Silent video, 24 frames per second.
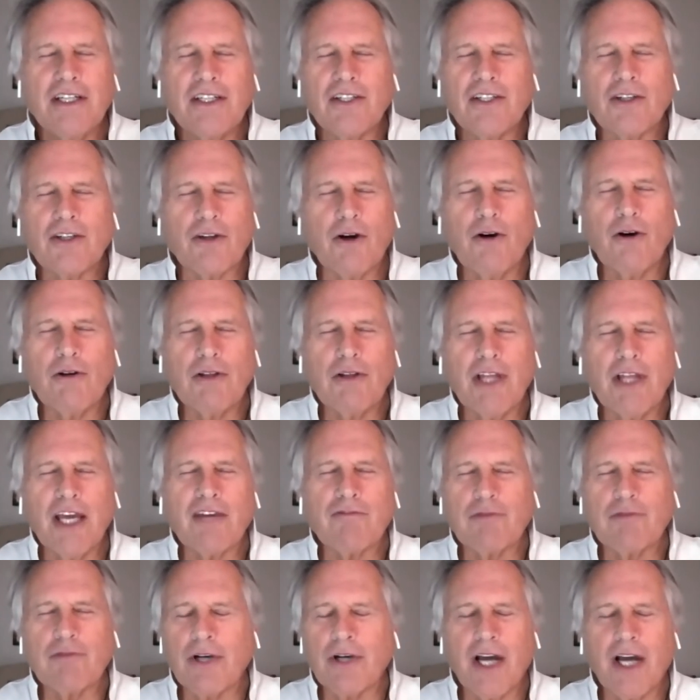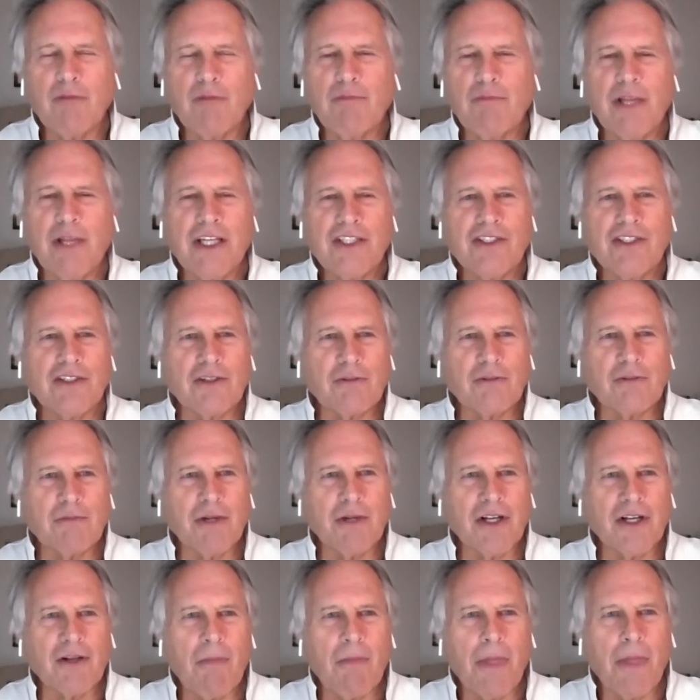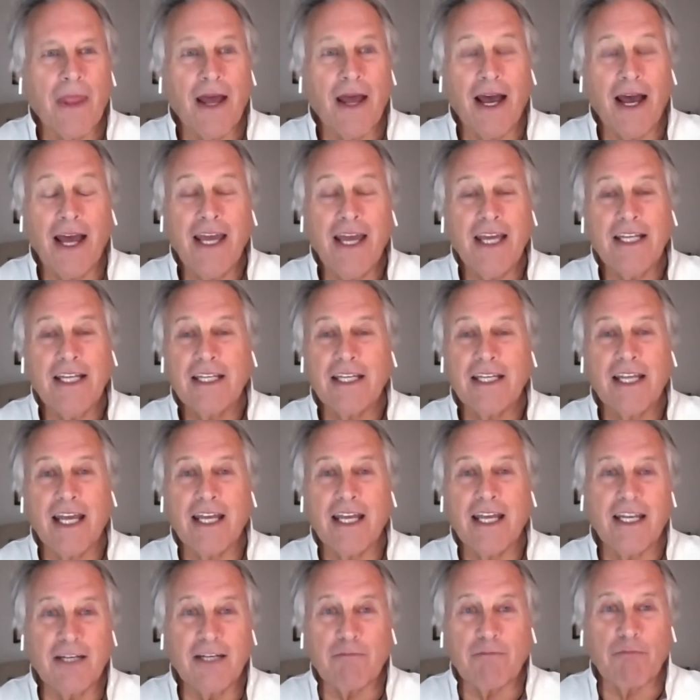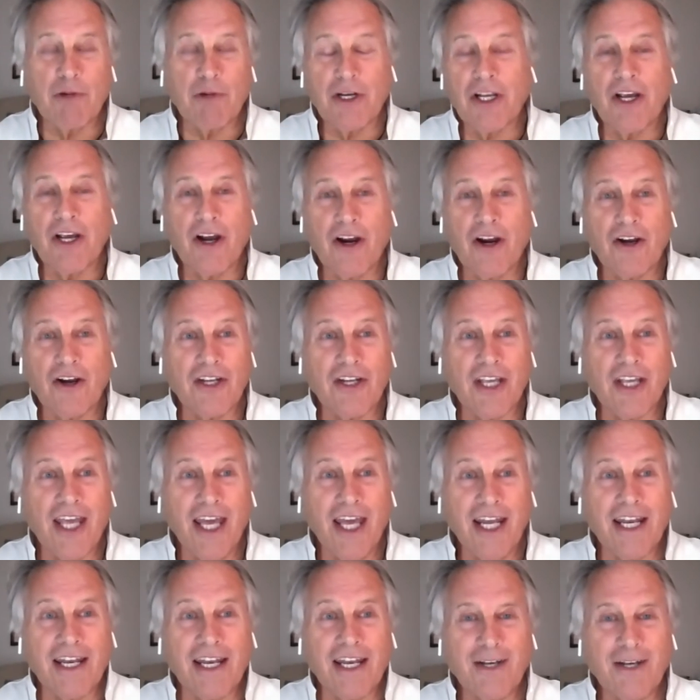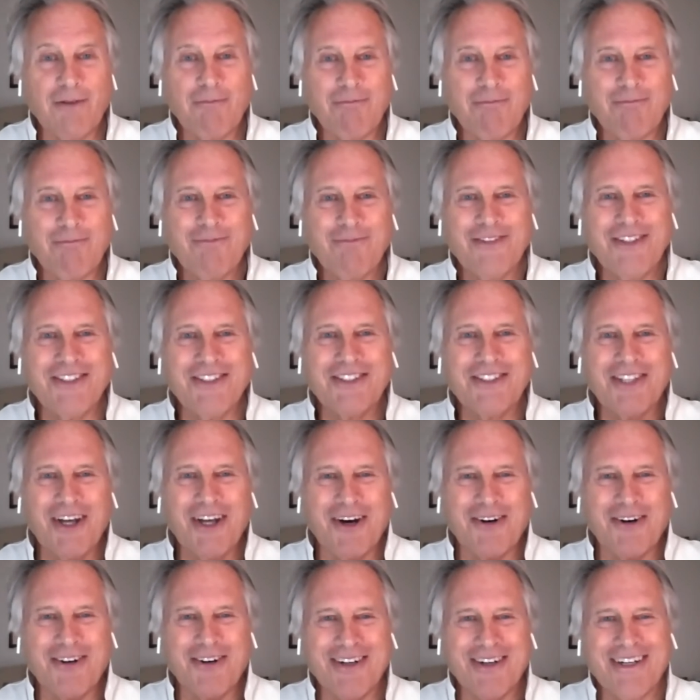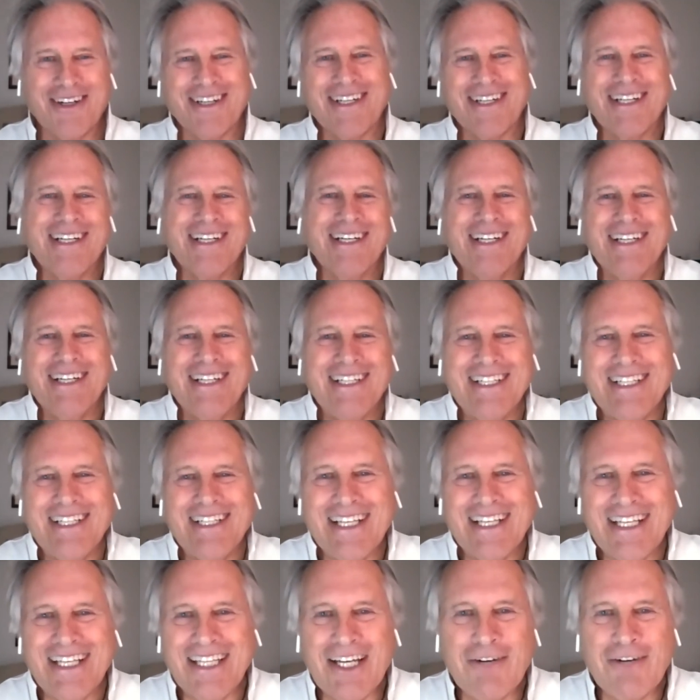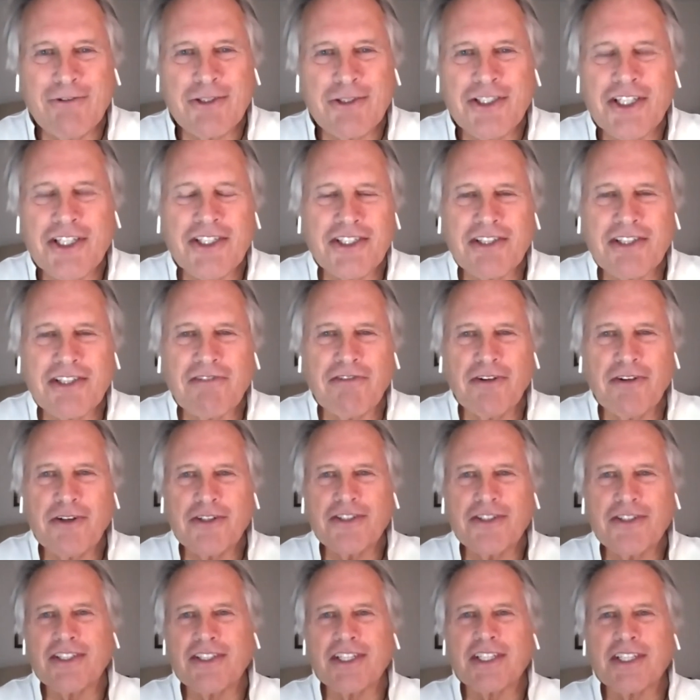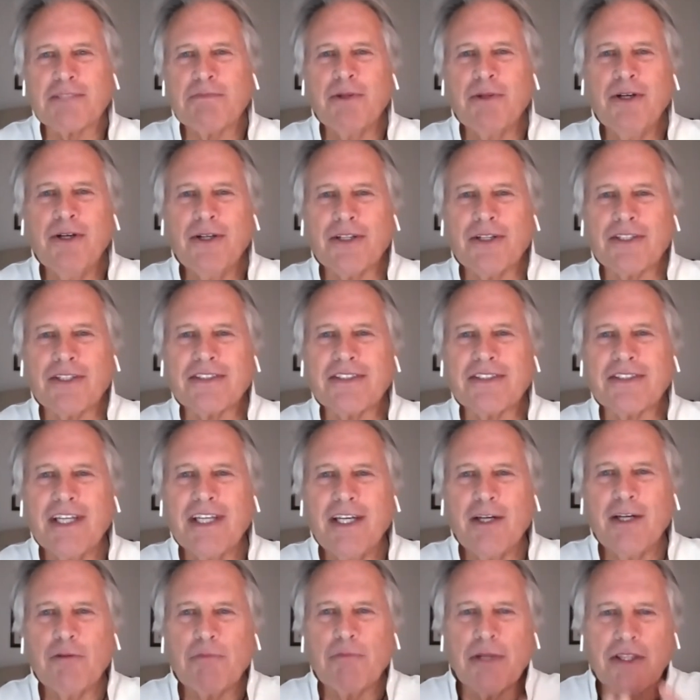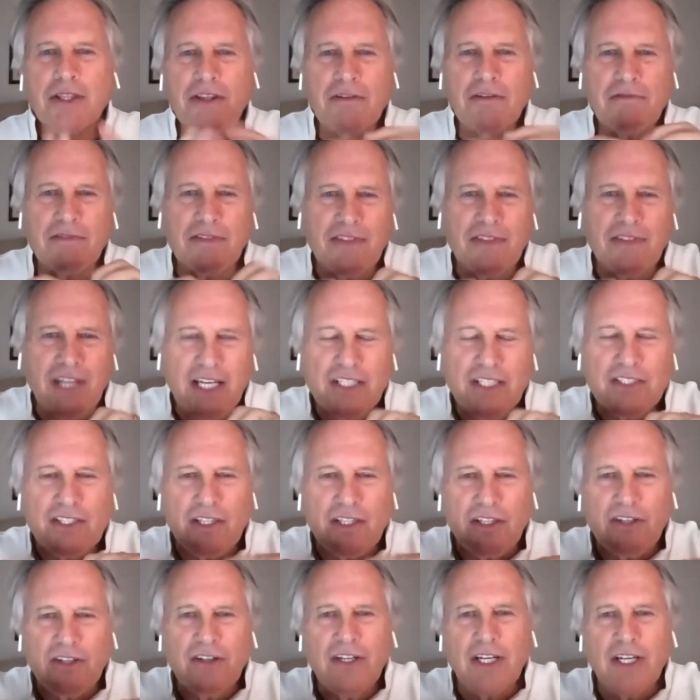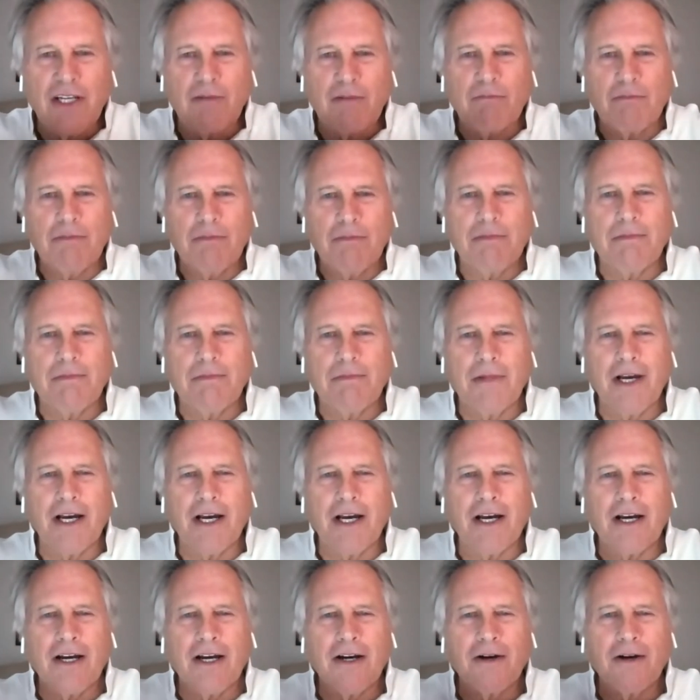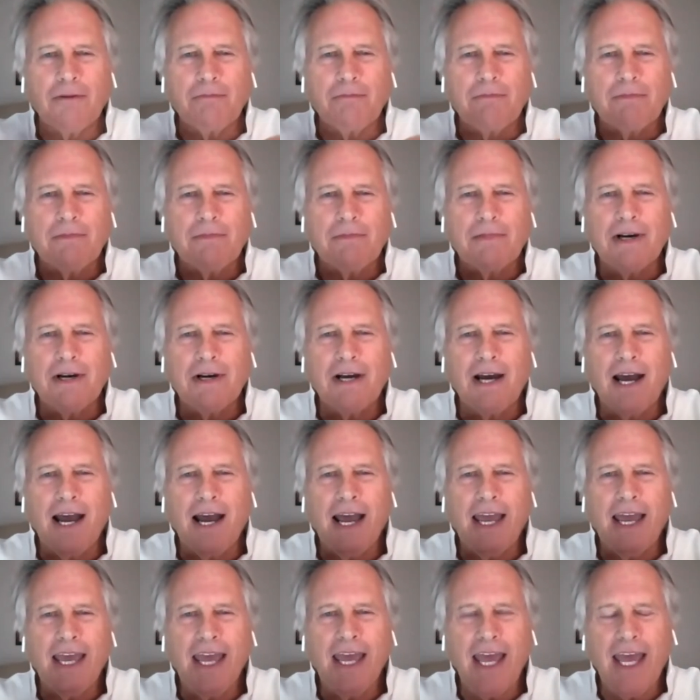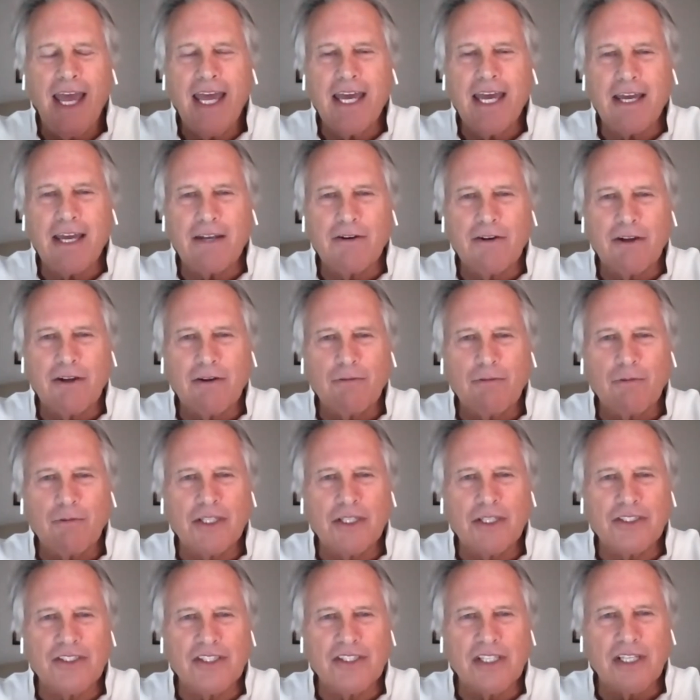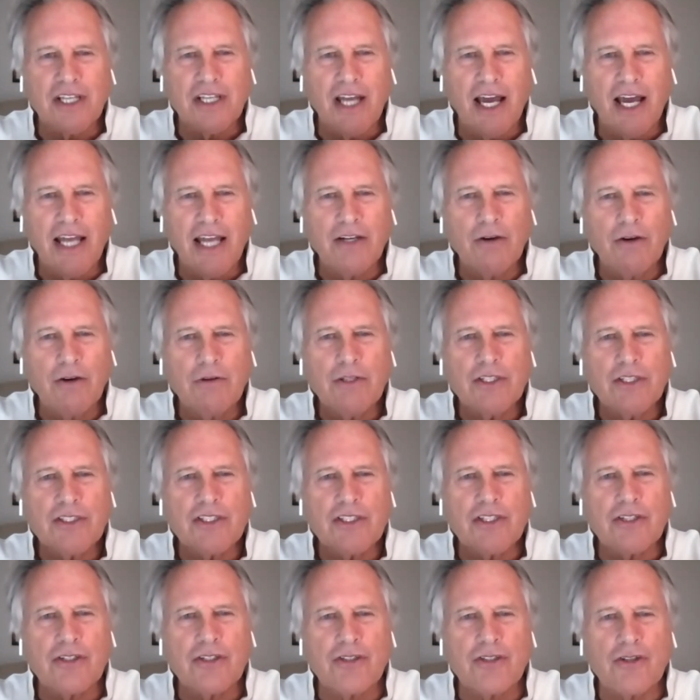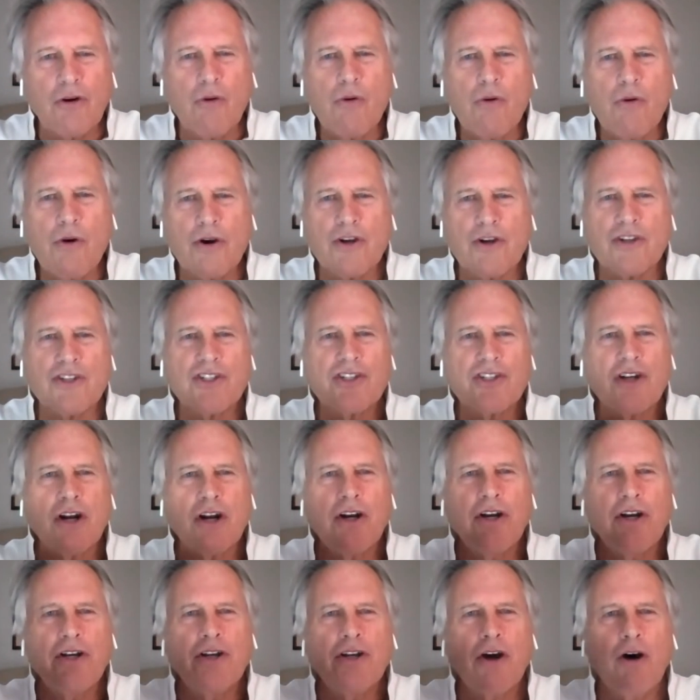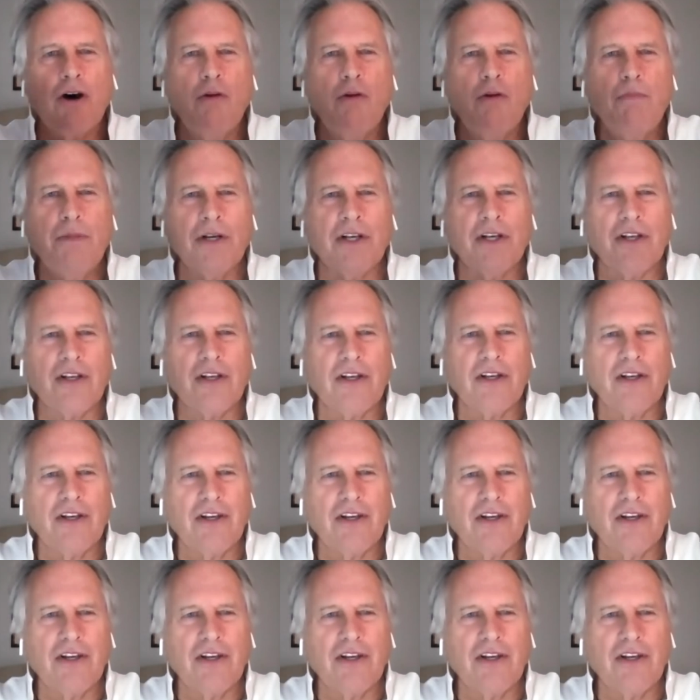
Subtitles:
your whole life, well, God bless you. But I had to get hit pretty hard to get it. So, and that was just the first experience. But the next learning I had was that I noticed doors started to open